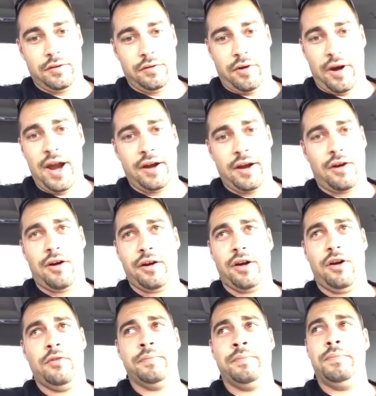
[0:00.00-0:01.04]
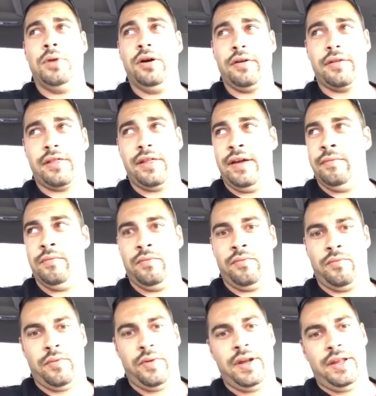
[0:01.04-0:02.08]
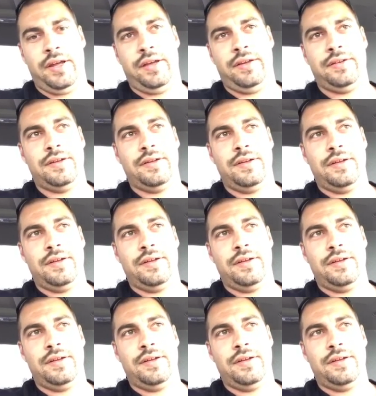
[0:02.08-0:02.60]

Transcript: Grant Cardone books have really